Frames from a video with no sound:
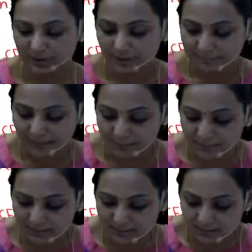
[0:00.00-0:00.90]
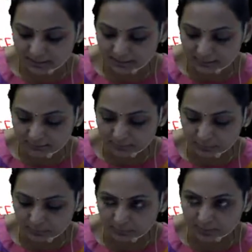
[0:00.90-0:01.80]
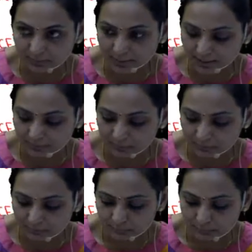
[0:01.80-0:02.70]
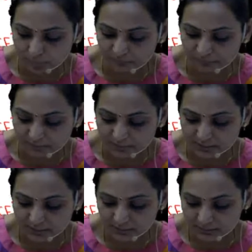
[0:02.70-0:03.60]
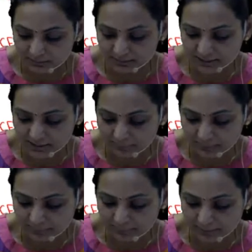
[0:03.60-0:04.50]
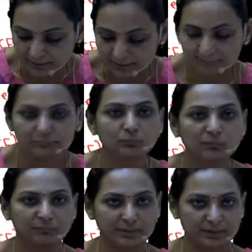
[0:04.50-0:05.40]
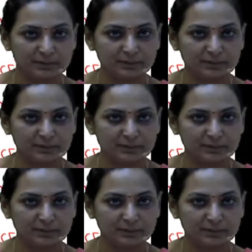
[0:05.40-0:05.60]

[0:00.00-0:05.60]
That means here will be my movement, this will be my movement.